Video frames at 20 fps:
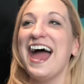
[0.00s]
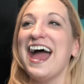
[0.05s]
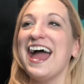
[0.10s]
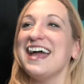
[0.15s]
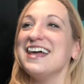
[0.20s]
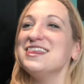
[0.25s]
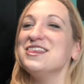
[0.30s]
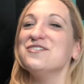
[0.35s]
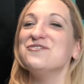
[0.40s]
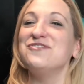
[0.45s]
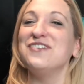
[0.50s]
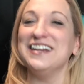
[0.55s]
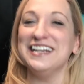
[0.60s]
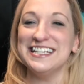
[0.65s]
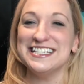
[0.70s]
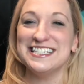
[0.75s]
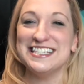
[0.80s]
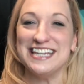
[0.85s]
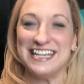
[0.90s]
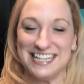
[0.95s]
And the
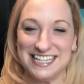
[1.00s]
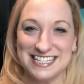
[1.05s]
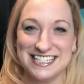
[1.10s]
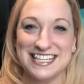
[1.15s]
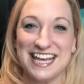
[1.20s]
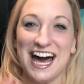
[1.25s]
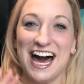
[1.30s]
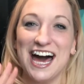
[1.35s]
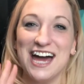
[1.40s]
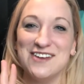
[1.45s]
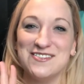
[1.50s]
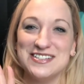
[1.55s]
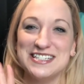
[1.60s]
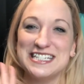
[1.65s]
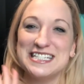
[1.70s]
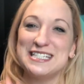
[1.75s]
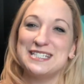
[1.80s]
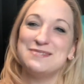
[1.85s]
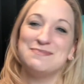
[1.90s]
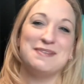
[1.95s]
funniest thing is, I was
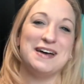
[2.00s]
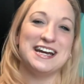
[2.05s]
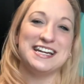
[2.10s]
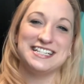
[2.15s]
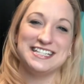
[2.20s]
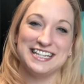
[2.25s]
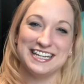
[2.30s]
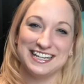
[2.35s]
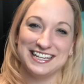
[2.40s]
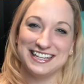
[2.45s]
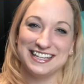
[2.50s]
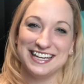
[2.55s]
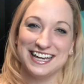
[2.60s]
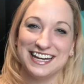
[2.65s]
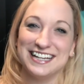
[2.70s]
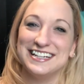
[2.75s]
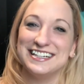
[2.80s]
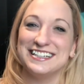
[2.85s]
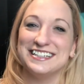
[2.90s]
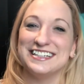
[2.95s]
expecting the
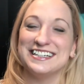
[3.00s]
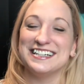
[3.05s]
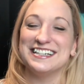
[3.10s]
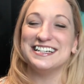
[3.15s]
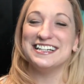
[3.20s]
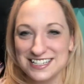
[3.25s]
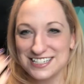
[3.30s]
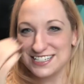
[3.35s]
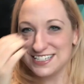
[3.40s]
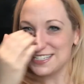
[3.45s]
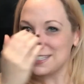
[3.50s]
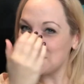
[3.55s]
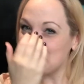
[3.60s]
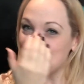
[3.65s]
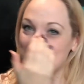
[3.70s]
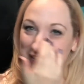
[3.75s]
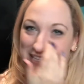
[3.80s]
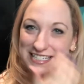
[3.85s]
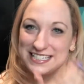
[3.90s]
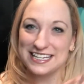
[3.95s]
editor, she's
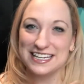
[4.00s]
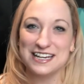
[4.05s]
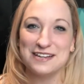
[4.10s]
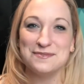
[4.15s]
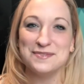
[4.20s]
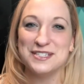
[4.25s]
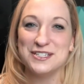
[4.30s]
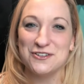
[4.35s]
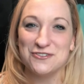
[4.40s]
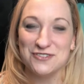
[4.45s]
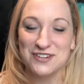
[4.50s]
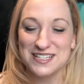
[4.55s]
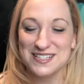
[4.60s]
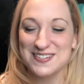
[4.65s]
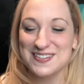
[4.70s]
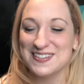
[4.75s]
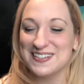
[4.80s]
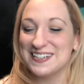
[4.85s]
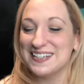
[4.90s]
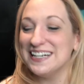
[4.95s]
amazing, I'm still friends
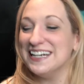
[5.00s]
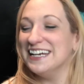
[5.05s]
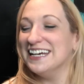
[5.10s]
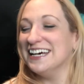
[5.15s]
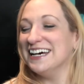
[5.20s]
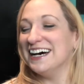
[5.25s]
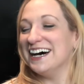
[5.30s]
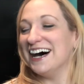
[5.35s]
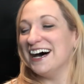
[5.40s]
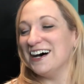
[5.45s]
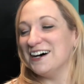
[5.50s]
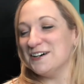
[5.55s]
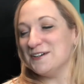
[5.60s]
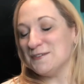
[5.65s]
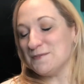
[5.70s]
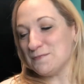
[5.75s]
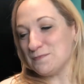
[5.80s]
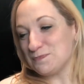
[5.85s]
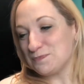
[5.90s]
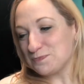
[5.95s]
with her,
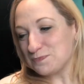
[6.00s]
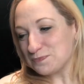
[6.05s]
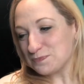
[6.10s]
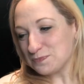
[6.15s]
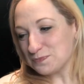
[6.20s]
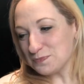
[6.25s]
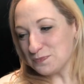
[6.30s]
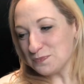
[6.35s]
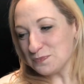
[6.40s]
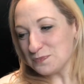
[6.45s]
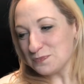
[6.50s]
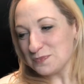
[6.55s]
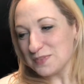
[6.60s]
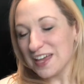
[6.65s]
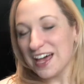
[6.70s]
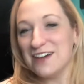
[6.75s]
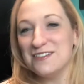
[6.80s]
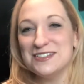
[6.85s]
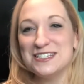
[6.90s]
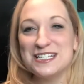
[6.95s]
um,
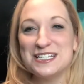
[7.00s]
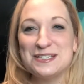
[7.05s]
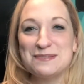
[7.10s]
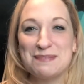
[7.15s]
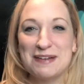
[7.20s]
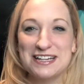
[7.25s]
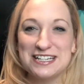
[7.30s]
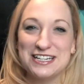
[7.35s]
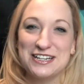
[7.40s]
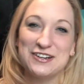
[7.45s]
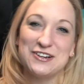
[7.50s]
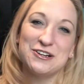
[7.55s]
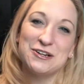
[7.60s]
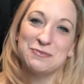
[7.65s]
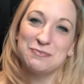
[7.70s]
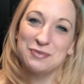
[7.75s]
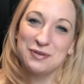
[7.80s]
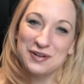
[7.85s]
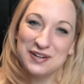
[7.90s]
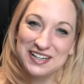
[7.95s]
I was expecting her to
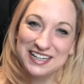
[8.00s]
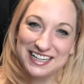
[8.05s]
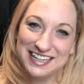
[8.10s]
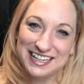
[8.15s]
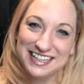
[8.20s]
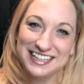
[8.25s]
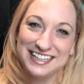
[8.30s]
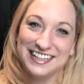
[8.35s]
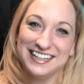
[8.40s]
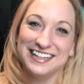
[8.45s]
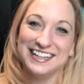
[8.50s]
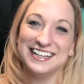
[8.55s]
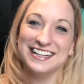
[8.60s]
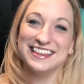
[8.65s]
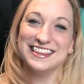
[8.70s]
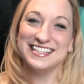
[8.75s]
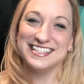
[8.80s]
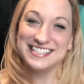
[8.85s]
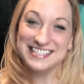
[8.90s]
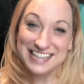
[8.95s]
put in
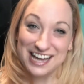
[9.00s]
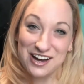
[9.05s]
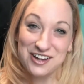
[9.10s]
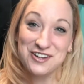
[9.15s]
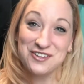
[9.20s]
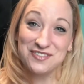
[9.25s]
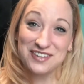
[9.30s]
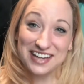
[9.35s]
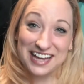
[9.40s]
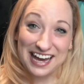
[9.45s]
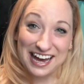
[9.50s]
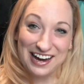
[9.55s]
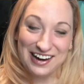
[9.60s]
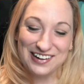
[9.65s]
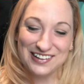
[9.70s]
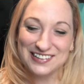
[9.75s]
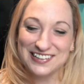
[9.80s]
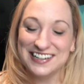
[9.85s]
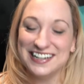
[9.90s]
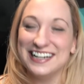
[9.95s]
the sound of a
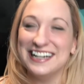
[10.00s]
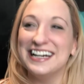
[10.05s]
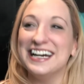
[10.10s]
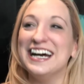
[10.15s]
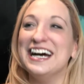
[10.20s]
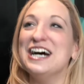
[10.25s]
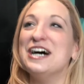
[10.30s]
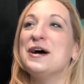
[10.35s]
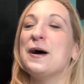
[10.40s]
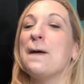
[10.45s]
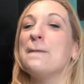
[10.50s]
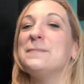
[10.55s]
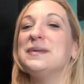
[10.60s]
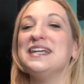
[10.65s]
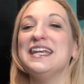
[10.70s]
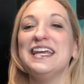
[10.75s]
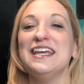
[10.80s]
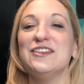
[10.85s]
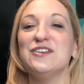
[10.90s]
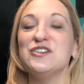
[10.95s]
cow. But
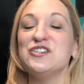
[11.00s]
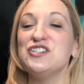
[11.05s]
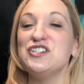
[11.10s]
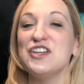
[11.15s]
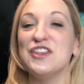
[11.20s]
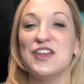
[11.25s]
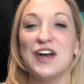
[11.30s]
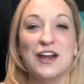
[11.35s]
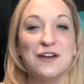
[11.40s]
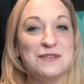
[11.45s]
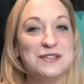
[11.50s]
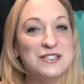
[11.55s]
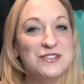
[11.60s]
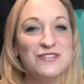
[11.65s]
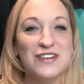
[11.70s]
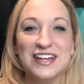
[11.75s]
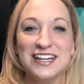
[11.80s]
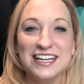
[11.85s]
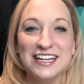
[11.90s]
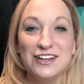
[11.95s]
either she thought it was
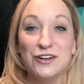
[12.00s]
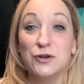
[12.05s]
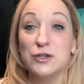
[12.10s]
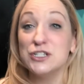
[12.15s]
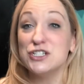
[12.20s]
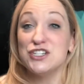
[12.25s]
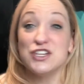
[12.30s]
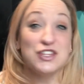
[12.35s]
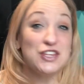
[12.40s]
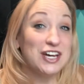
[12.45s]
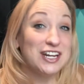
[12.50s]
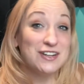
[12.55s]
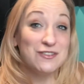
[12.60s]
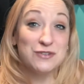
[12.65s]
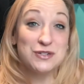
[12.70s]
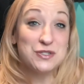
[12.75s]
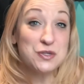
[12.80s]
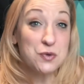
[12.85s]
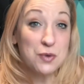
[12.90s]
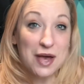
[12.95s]
funny or she thought it
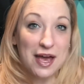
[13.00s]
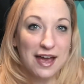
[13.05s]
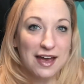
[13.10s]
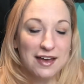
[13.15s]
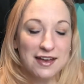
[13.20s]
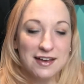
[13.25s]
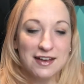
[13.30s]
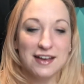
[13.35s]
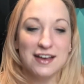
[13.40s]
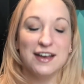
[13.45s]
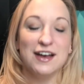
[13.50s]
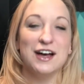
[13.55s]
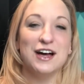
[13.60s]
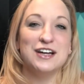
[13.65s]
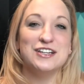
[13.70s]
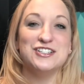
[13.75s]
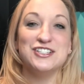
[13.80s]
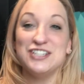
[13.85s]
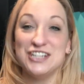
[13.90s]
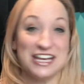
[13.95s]
was okay.
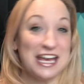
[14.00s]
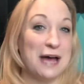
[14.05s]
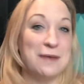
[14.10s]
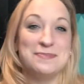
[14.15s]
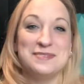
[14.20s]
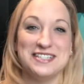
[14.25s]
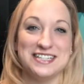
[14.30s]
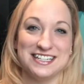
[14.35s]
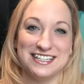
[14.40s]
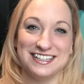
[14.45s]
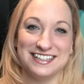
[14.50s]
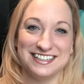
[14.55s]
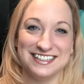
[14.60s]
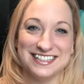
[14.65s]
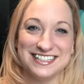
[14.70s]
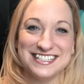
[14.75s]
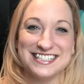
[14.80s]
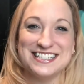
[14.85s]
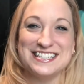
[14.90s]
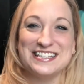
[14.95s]
She kept it.
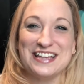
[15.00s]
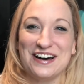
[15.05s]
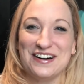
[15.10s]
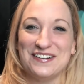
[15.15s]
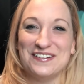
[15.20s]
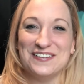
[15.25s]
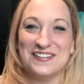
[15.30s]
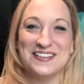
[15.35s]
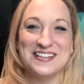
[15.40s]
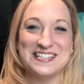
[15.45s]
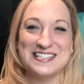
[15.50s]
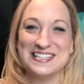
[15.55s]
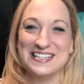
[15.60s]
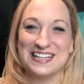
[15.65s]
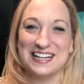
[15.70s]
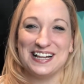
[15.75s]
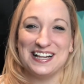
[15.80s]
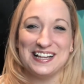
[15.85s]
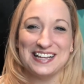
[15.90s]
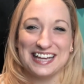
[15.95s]
So this
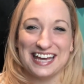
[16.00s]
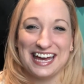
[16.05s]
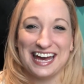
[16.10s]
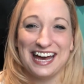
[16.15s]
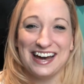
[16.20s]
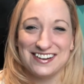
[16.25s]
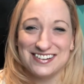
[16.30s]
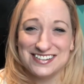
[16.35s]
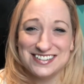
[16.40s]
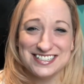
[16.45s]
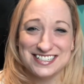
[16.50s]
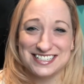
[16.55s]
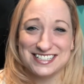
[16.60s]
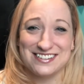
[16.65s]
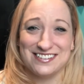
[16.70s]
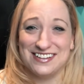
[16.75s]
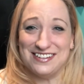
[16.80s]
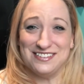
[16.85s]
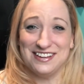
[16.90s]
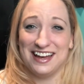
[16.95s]
little cow is
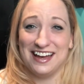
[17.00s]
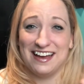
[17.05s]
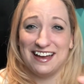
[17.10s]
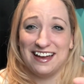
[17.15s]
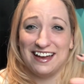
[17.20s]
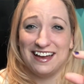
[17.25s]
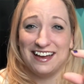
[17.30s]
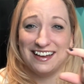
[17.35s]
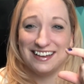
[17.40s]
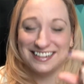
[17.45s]
going, Ugh.